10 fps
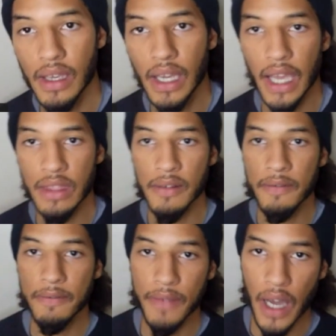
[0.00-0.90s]
And the
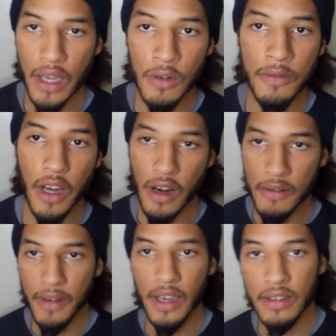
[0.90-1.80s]
final
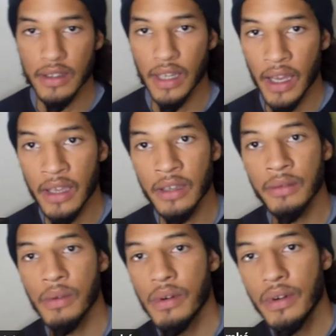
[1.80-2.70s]
firefight of the night,
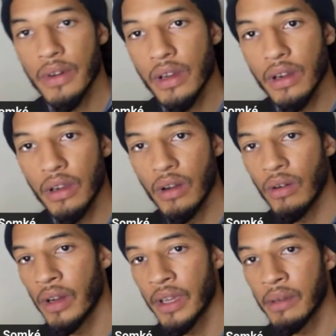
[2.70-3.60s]

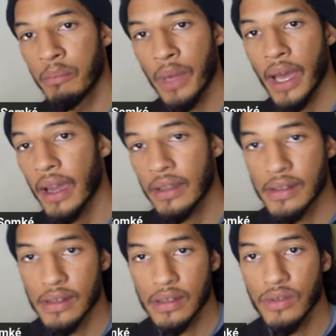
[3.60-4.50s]
going back
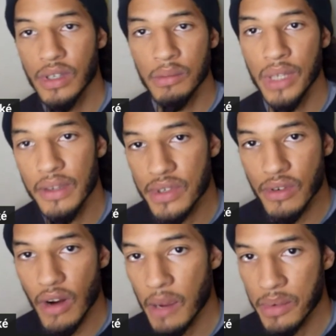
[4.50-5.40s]
to Street Beef
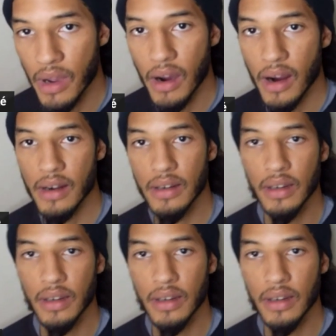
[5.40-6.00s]
Scrapyard.